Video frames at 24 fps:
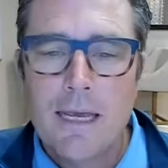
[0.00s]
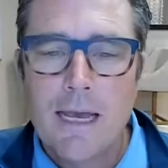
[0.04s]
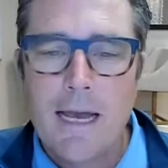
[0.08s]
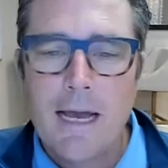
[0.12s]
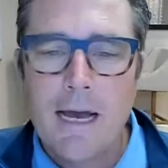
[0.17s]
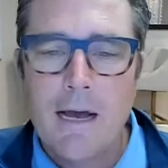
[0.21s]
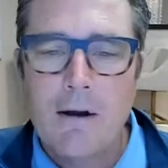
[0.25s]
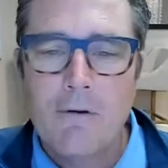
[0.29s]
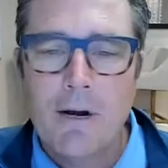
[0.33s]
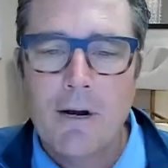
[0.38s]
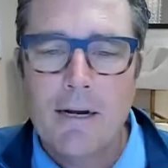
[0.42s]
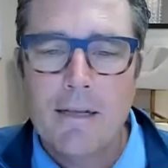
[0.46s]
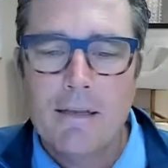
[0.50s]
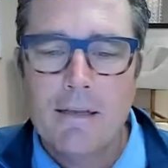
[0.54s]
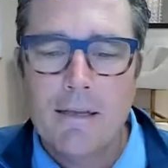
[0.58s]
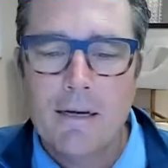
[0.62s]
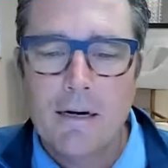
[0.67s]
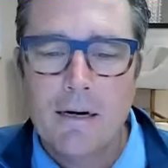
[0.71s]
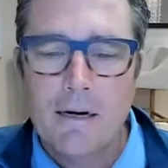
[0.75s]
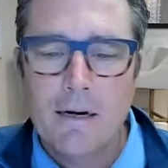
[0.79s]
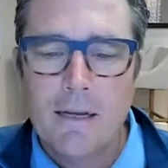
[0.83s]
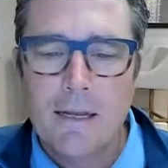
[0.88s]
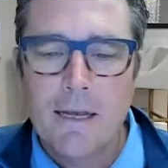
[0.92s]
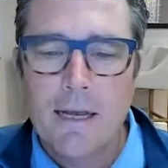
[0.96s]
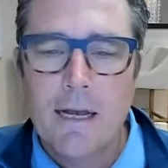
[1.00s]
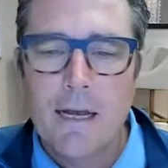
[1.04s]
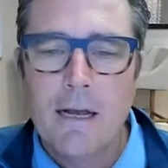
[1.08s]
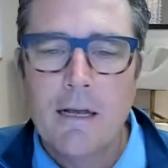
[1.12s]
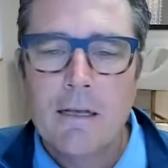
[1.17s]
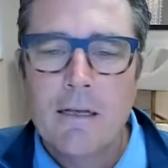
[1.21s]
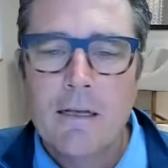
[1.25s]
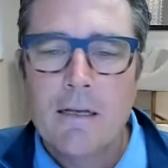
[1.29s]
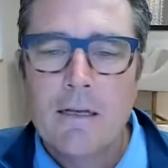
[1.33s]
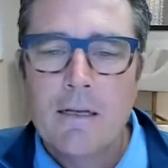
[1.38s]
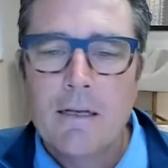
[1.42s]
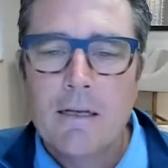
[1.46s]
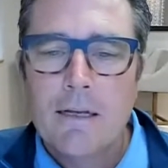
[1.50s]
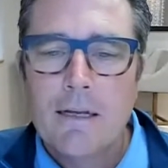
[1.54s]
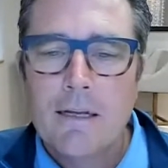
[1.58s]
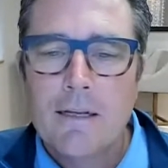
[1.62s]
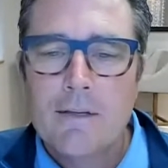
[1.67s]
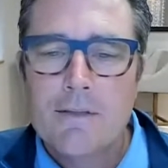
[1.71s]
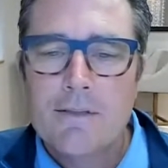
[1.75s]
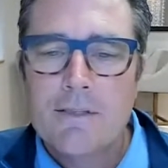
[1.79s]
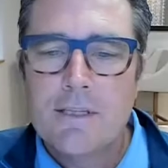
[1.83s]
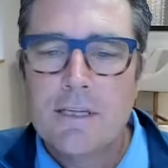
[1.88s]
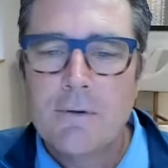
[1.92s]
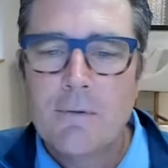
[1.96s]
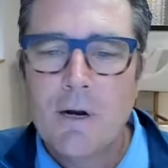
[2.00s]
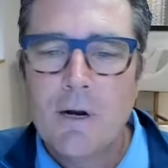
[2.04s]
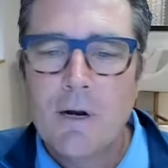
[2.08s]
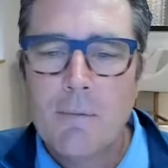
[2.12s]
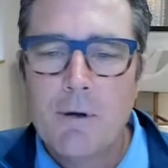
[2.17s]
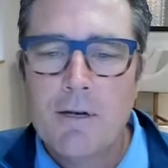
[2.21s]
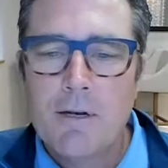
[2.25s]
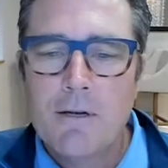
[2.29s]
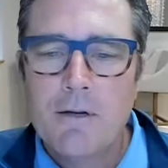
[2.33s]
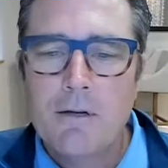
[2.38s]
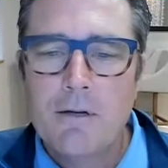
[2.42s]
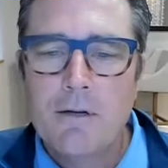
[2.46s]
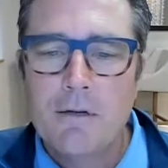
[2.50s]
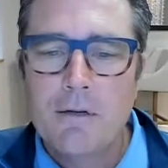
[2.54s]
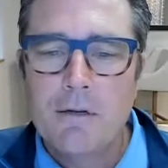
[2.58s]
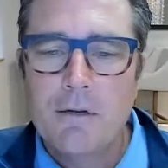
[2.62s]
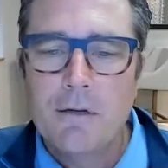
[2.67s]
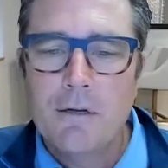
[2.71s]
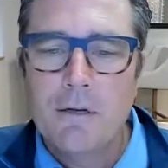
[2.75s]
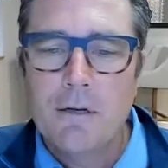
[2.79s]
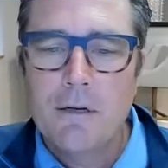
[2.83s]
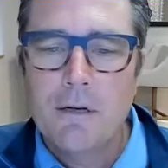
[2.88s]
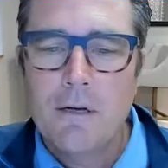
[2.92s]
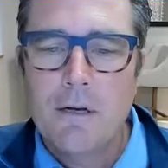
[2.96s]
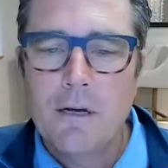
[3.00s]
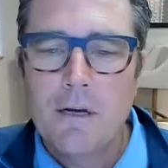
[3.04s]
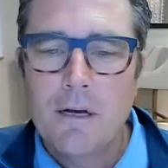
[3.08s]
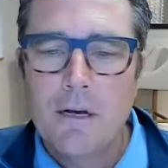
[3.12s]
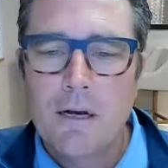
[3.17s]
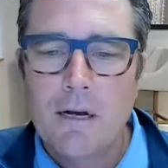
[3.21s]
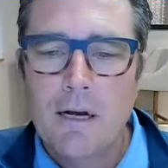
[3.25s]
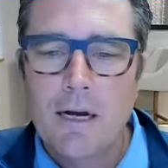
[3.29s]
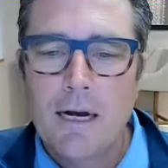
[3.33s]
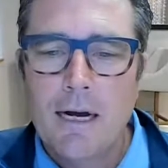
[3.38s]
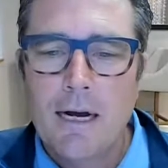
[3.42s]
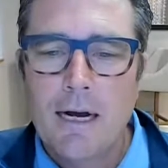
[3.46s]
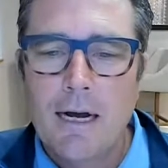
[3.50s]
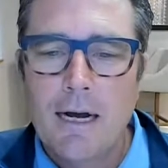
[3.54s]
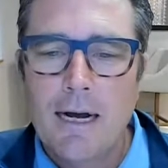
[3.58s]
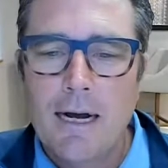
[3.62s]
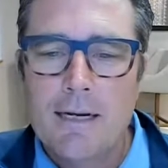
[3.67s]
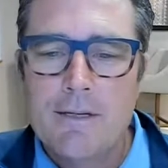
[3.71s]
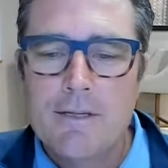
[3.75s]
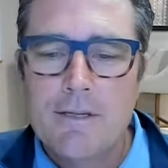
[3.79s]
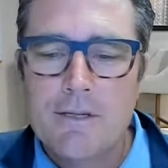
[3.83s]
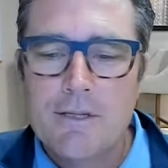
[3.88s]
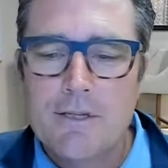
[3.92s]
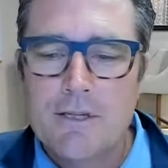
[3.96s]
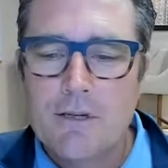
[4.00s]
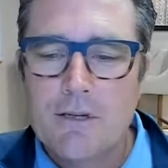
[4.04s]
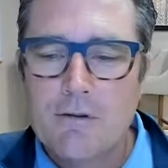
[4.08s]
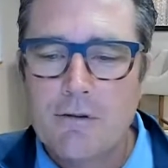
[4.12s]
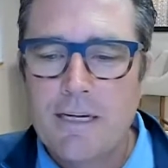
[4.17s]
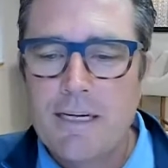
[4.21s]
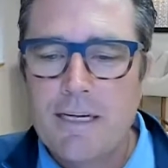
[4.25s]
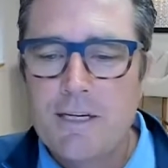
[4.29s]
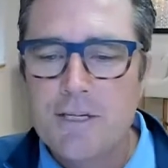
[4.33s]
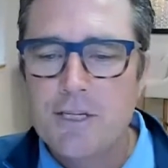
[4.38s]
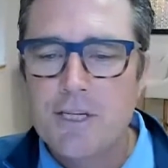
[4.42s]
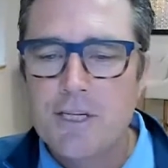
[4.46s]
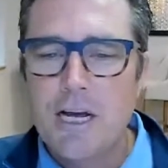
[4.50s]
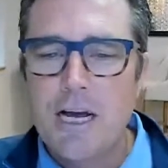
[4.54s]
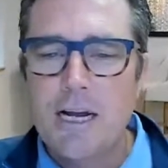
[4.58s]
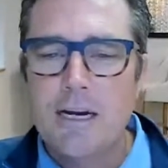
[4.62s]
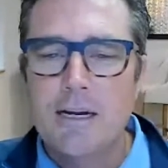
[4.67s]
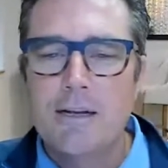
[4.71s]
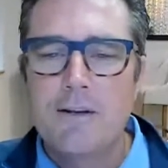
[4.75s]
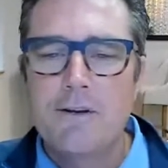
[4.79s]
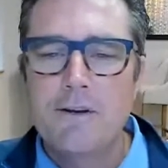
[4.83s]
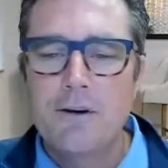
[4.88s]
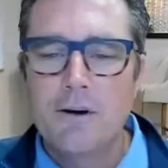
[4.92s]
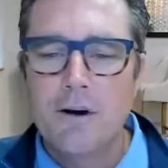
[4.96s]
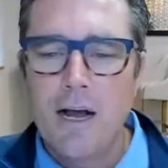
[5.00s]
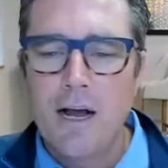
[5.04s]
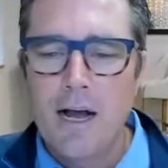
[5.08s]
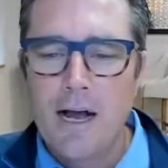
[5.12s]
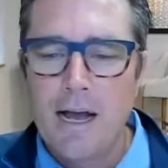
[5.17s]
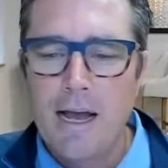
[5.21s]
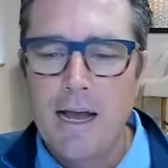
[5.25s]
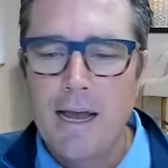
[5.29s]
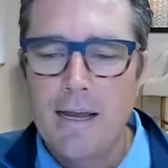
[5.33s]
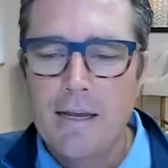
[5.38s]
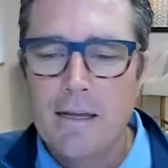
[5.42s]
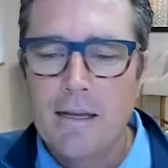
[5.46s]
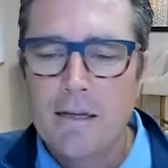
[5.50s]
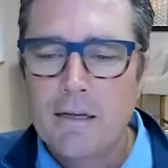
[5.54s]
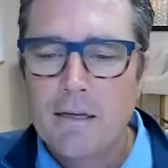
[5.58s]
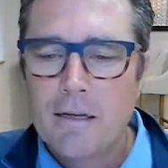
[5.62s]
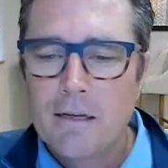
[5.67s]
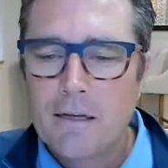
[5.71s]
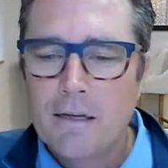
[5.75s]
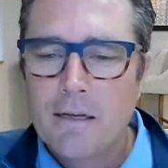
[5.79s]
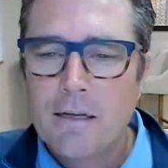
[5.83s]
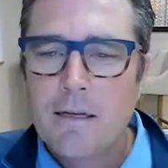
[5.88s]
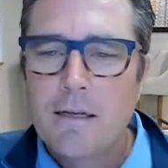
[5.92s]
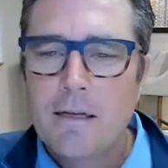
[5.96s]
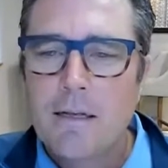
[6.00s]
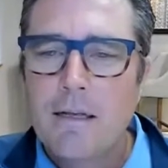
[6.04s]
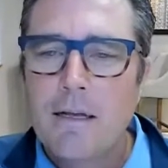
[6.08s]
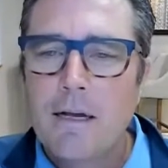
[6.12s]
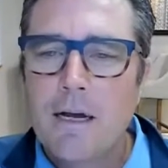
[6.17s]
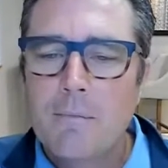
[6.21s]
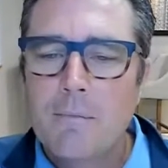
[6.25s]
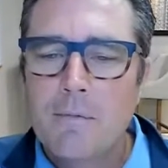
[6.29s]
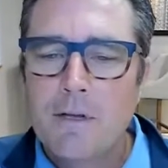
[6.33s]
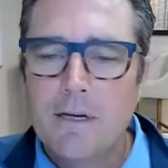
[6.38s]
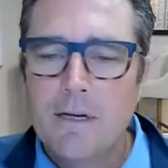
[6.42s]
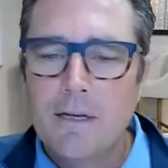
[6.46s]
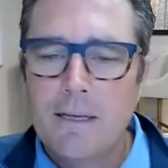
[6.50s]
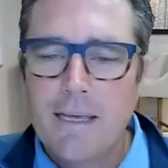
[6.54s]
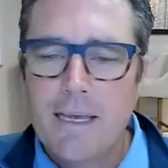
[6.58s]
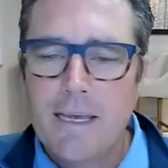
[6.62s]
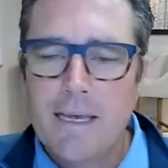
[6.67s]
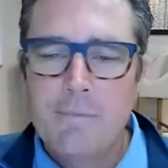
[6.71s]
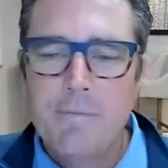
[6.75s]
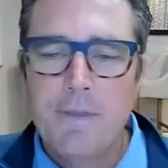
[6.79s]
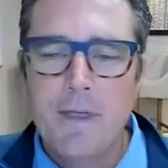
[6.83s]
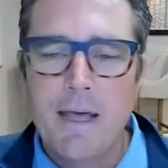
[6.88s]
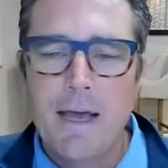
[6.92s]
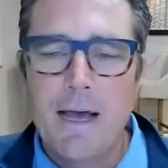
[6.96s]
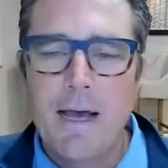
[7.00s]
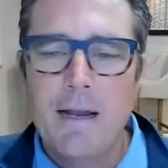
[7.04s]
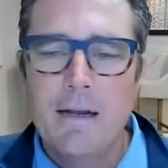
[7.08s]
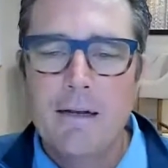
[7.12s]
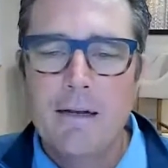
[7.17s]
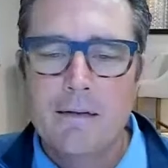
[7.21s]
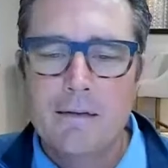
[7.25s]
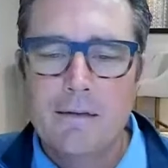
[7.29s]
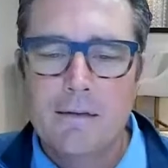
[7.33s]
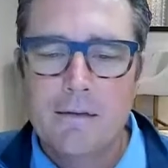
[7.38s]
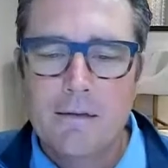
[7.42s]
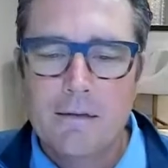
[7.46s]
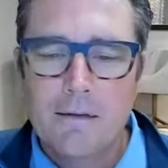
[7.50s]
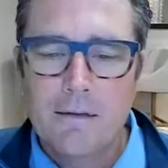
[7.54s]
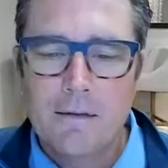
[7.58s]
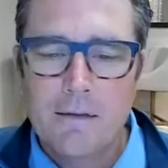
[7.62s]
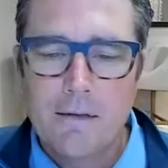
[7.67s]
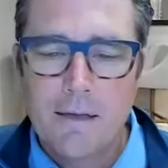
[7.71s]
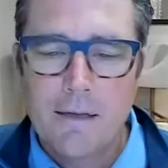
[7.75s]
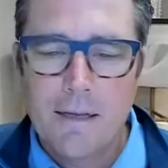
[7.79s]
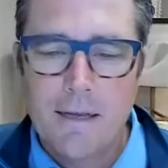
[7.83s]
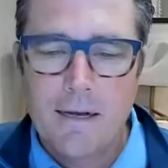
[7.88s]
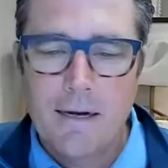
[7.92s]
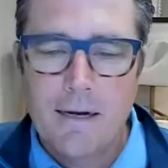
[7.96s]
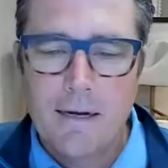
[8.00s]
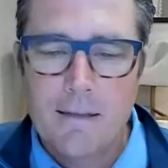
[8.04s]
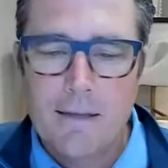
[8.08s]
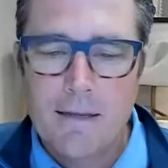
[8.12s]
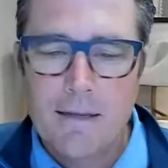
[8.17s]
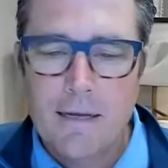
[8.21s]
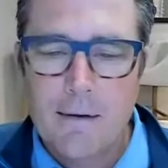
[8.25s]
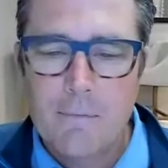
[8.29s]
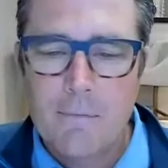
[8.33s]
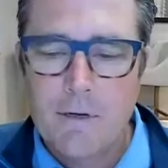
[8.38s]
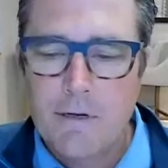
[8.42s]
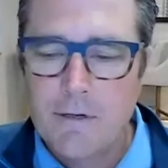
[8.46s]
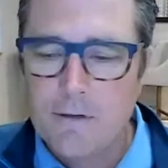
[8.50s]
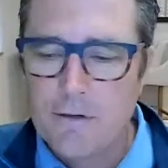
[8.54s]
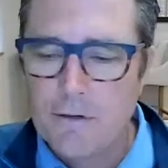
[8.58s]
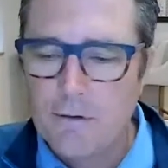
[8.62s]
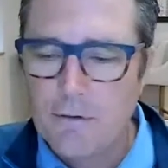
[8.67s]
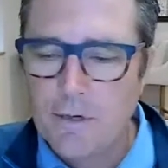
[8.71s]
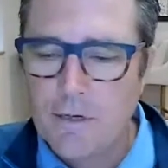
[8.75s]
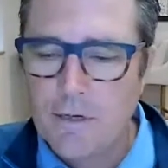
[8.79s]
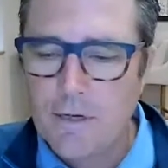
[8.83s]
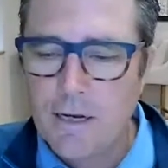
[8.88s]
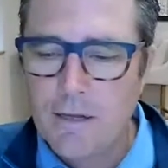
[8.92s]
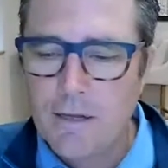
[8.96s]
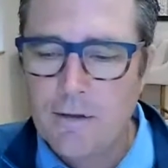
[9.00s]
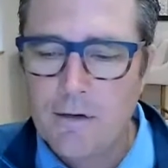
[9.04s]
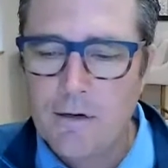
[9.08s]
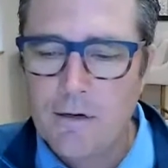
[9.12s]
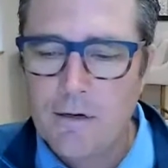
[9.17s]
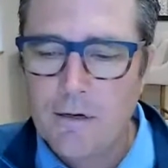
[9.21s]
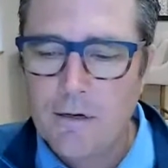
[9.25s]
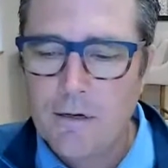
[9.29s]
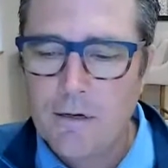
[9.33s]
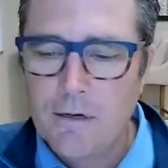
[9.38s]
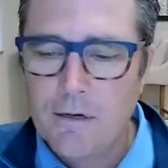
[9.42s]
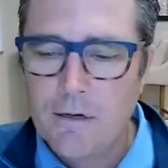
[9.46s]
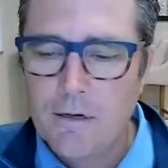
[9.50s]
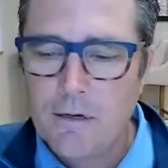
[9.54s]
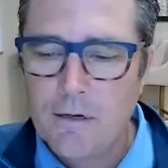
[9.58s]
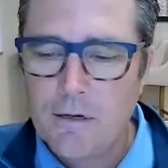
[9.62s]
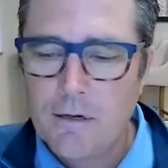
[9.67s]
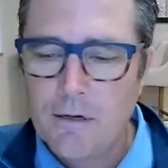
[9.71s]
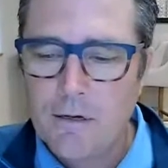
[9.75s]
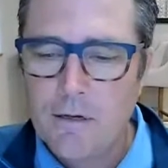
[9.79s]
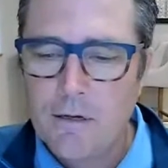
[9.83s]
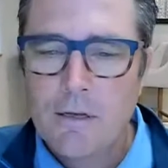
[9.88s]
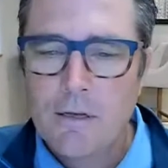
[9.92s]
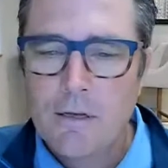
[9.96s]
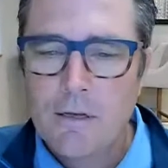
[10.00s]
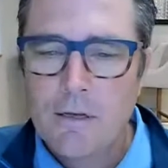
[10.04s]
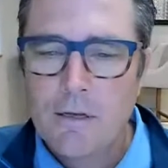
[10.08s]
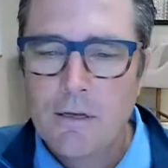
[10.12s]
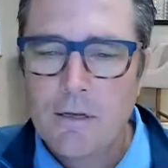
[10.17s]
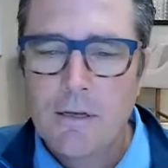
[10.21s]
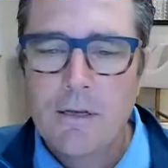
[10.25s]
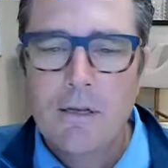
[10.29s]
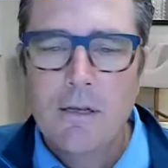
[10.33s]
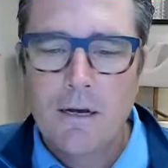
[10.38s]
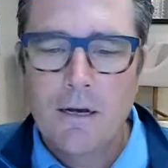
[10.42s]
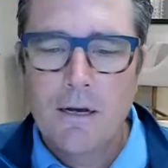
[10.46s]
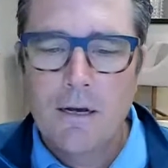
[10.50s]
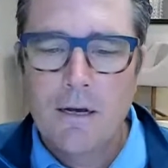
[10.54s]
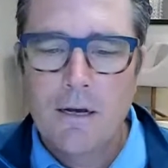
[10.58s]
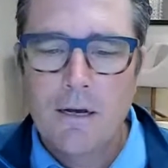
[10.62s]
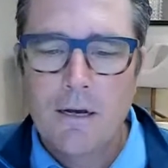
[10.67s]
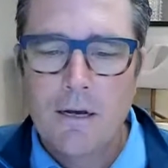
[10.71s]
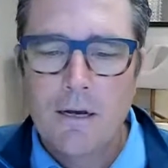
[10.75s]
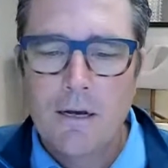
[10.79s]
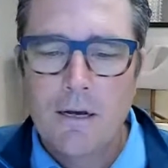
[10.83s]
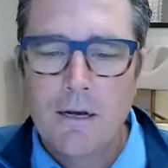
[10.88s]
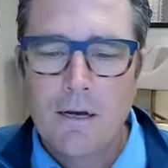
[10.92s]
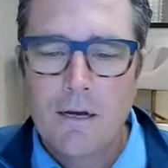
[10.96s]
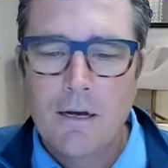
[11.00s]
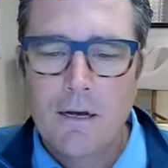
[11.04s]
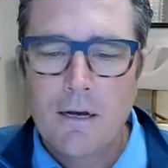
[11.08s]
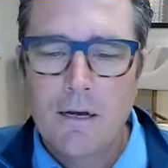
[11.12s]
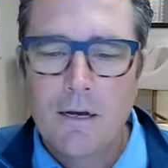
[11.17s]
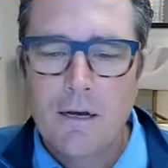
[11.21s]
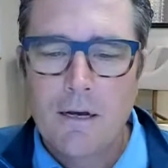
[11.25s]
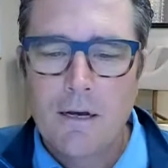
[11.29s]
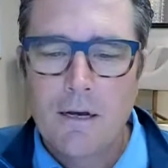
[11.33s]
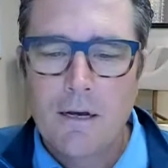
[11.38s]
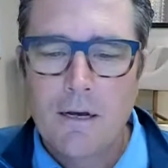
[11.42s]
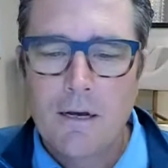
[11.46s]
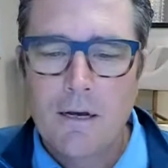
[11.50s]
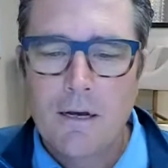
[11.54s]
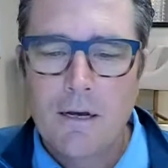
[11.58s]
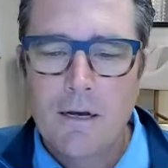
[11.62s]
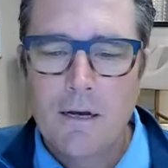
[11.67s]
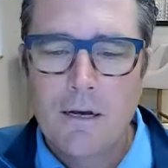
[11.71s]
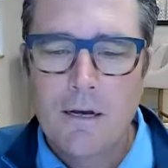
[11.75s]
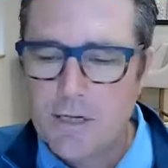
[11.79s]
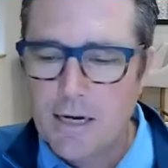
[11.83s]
Yeah, right there, yeah. And see what I'm gonna do, I just screenshotted your eye. I'm going to keep that, and I think I'm going to do another screenshot now,